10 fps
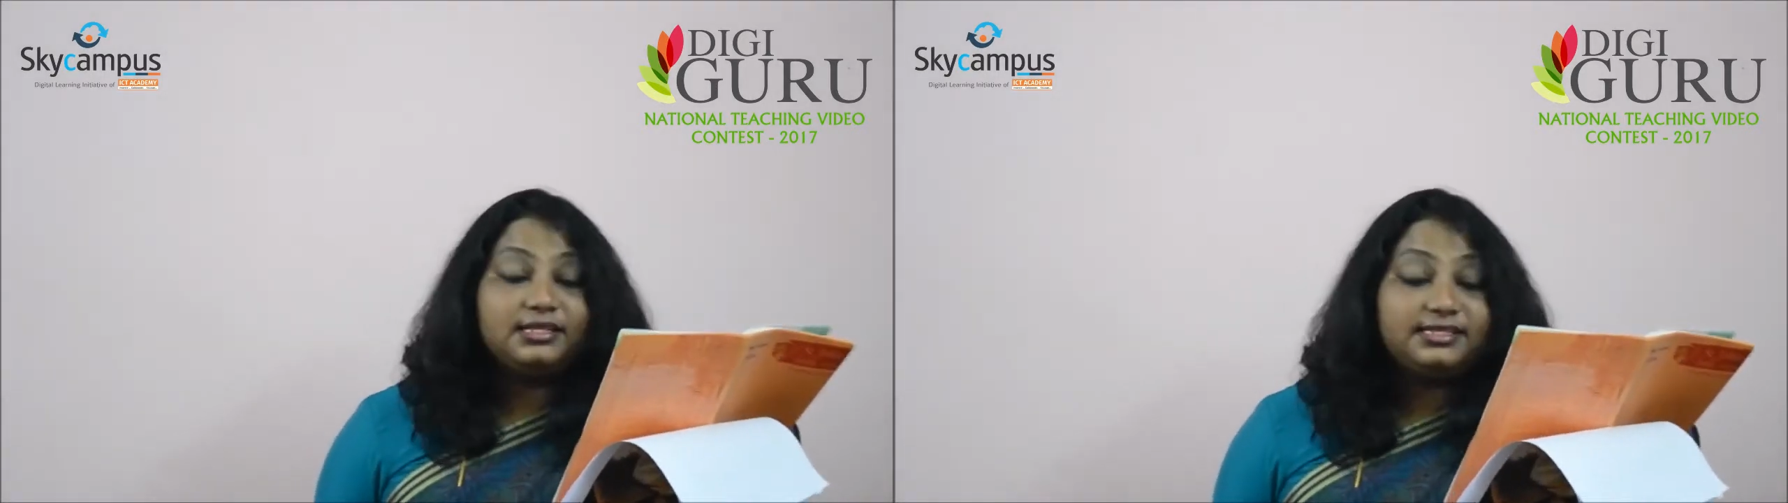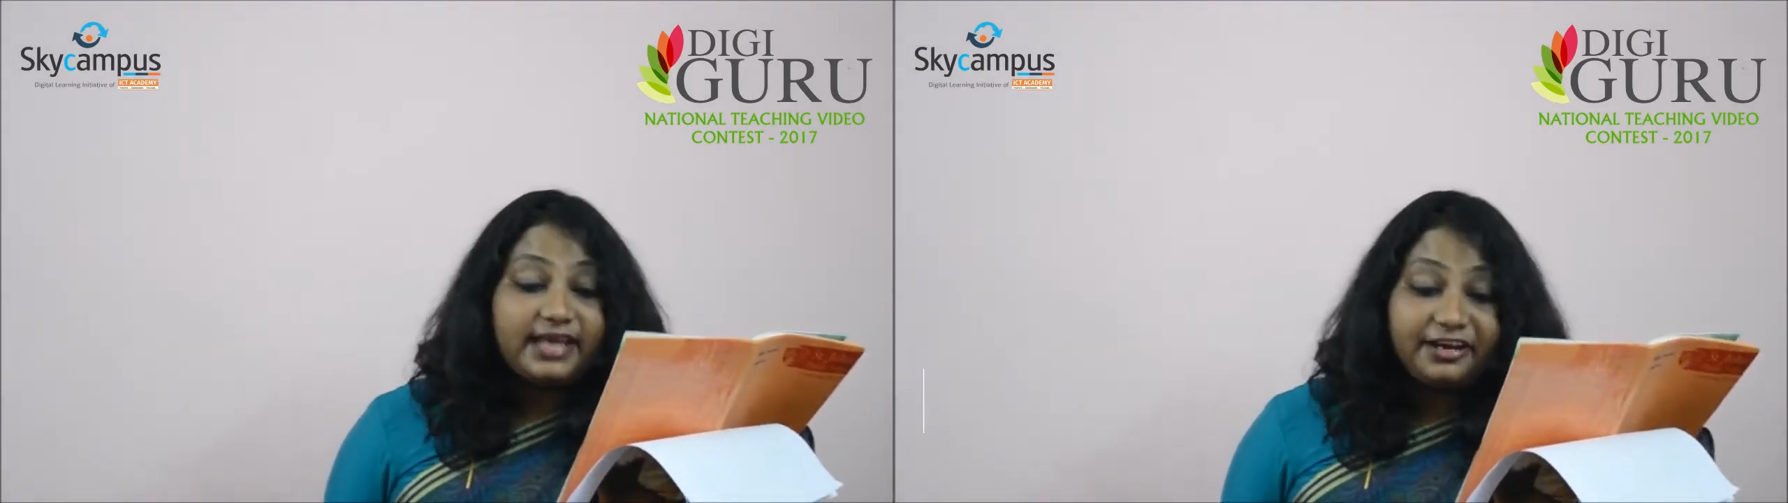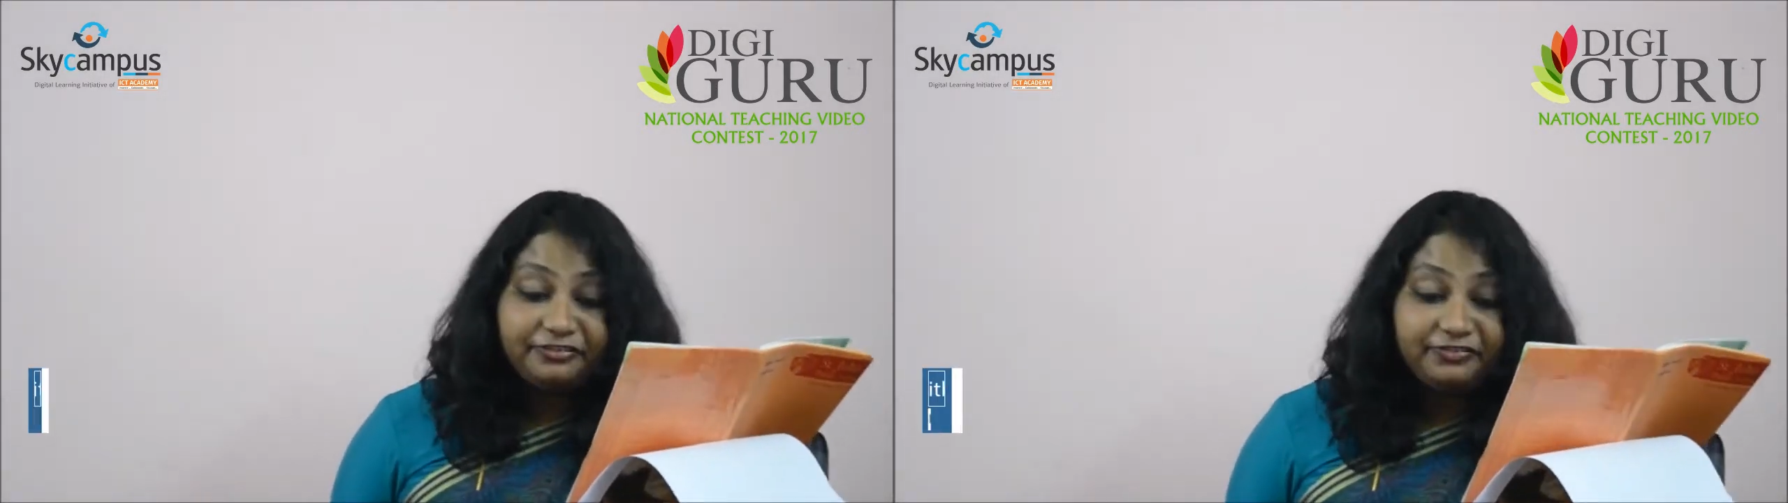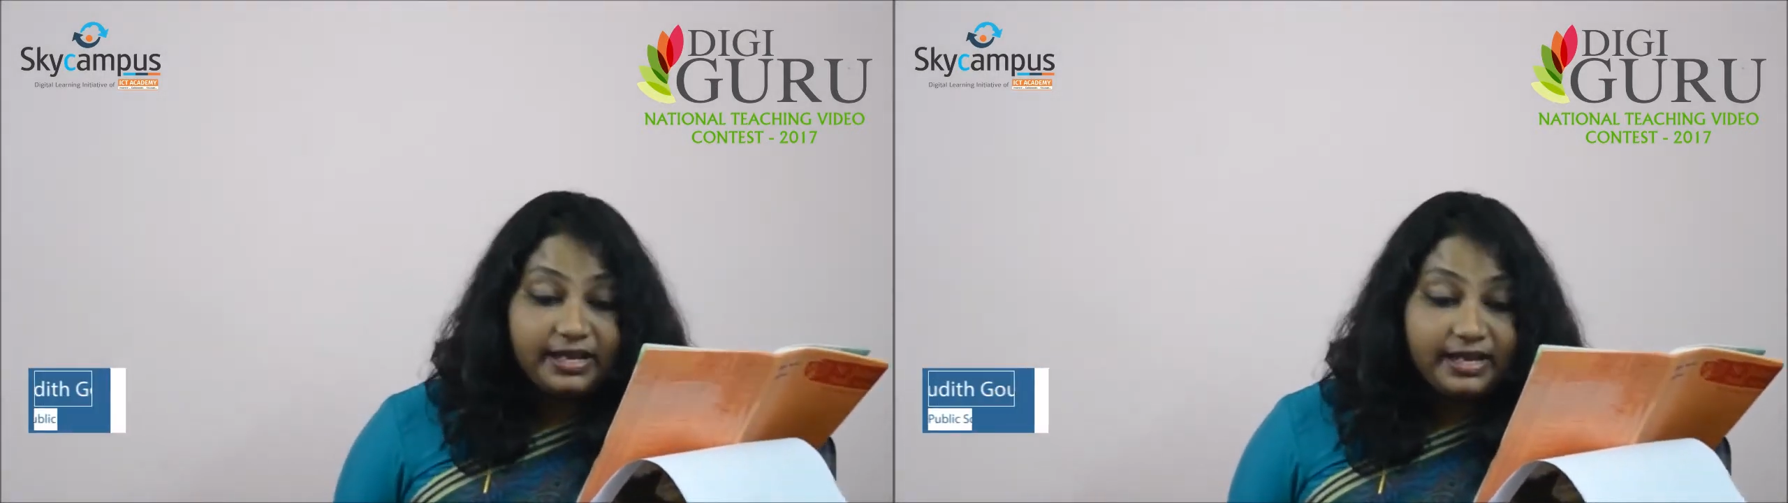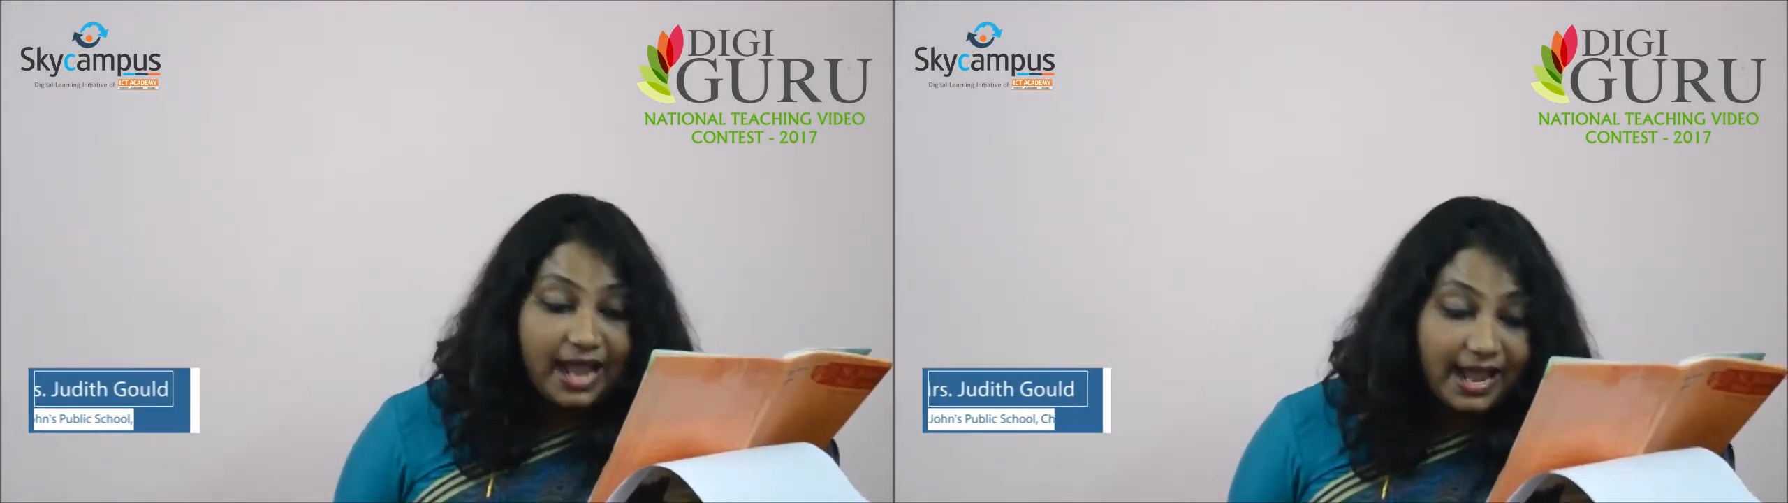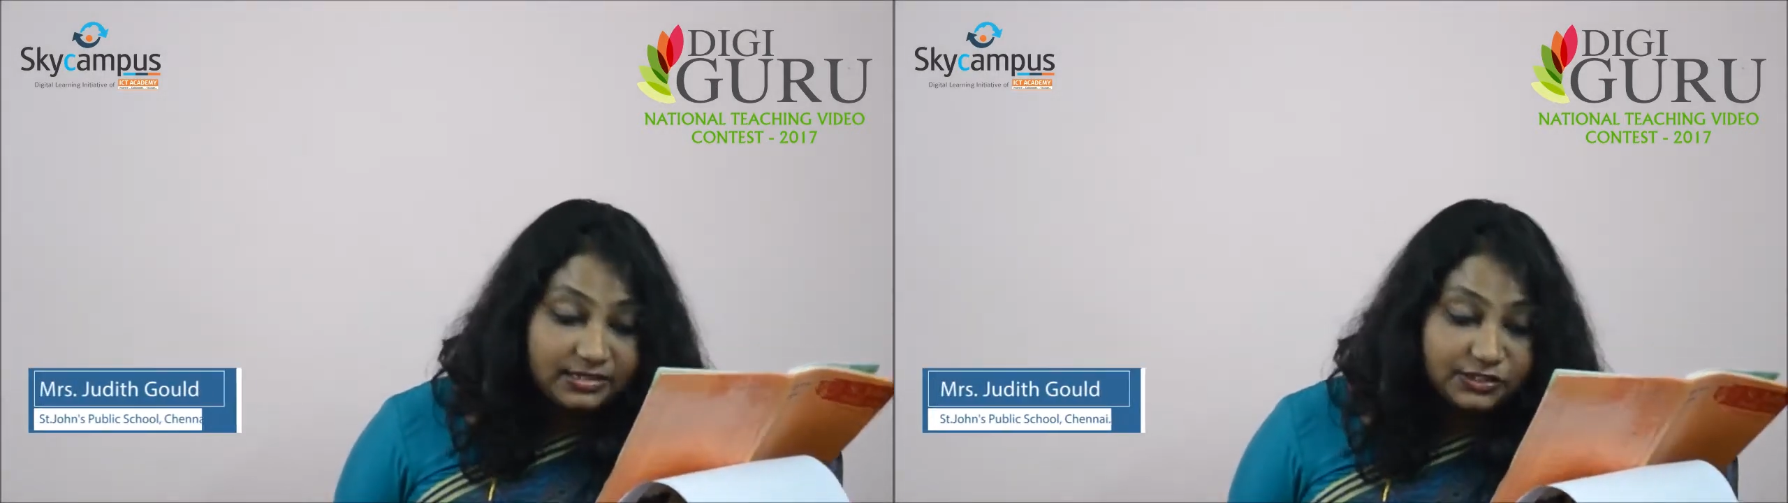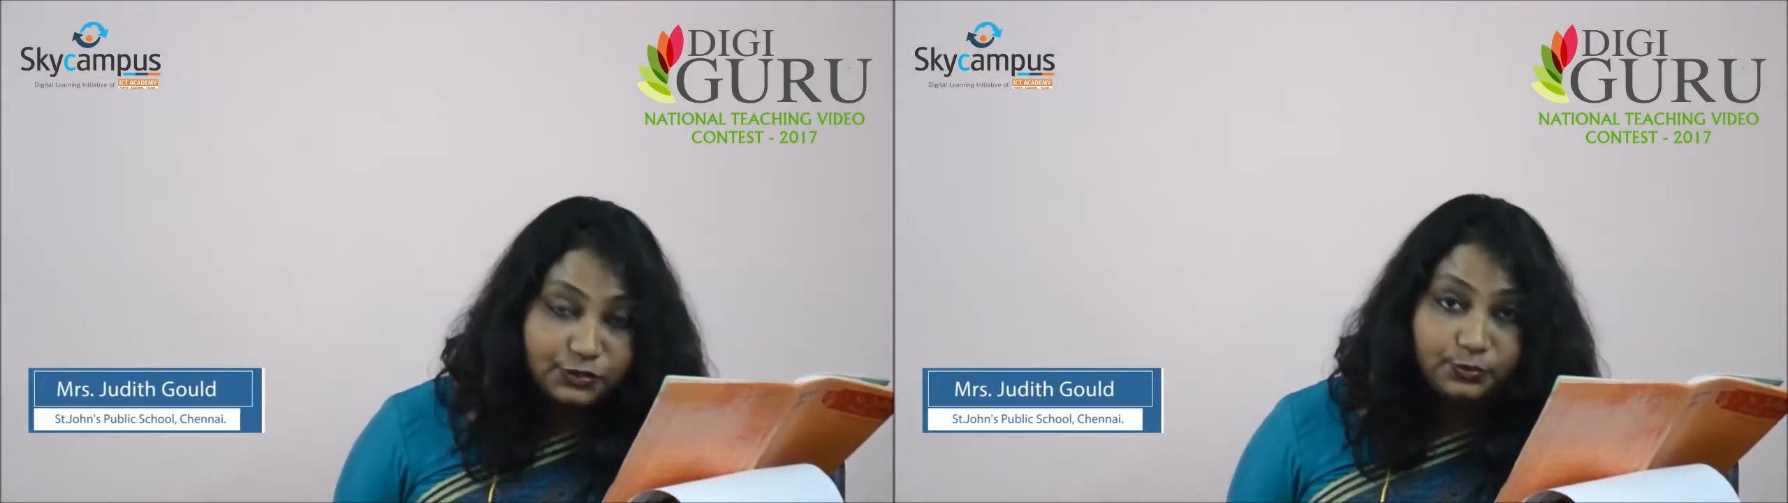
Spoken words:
terrified hands